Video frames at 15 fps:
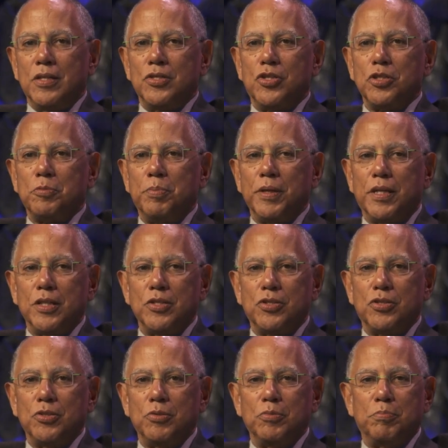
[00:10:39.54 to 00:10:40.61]
just
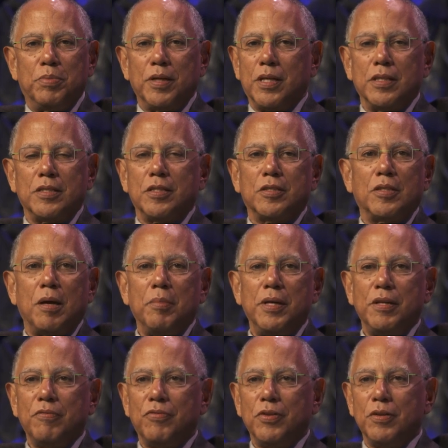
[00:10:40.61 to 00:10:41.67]
because you because it's I
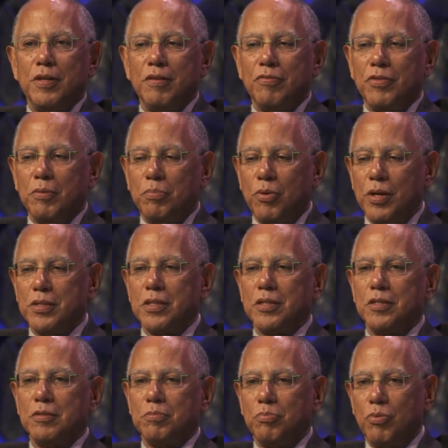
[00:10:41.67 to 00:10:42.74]
mean if the if the
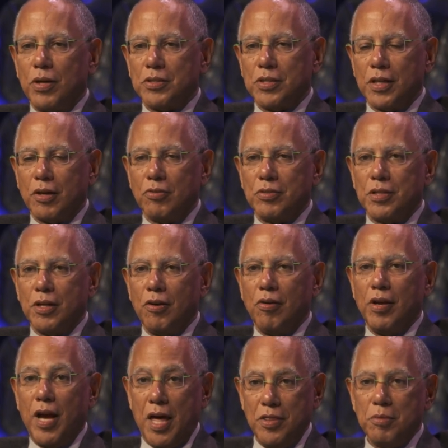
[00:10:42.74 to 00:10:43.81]
president's press
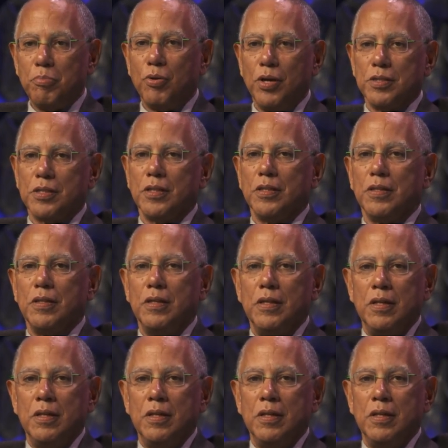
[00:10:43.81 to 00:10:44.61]
secretary and the president